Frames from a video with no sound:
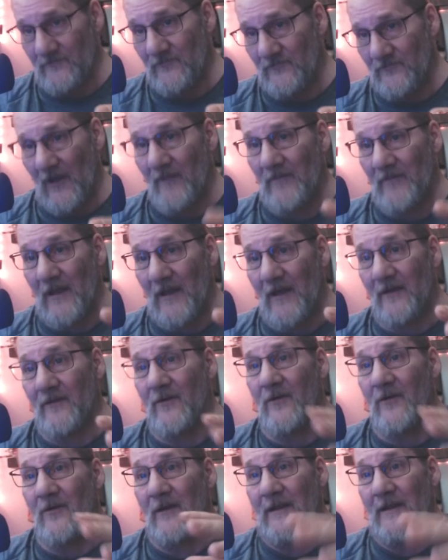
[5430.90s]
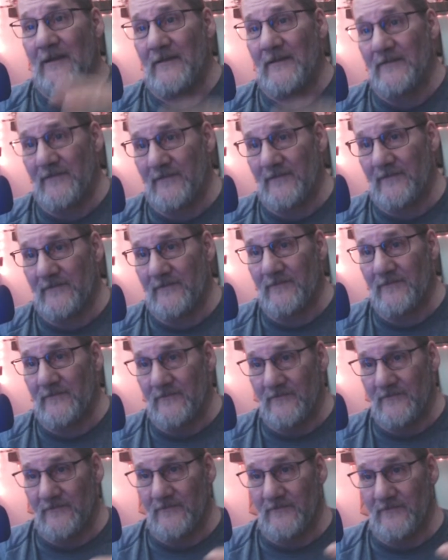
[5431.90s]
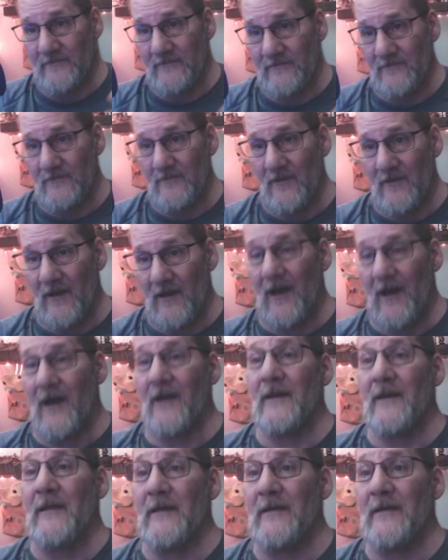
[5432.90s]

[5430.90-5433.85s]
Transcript: dropped down to her knees on